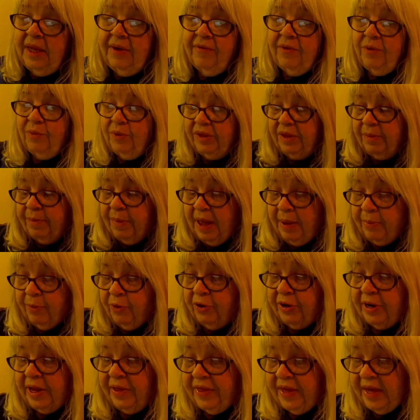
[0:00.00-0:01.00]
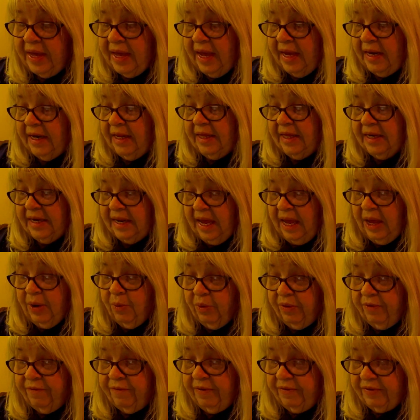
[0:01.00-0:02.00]
even with the popcorn, I think I ended the day
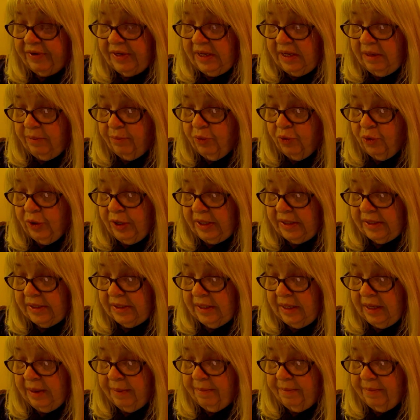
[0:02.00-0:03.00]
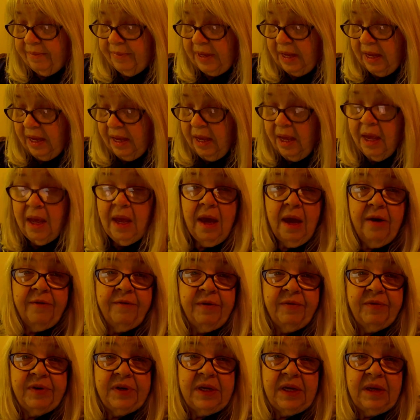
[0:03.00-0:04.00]
with 15 points. Yep,
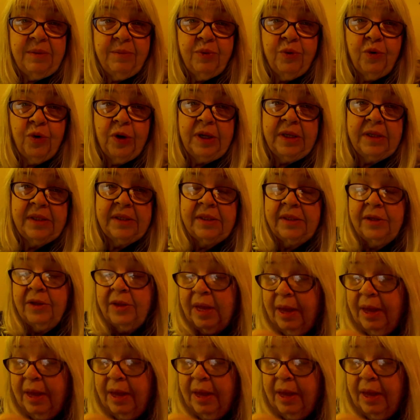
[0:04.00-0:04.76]
15 points. So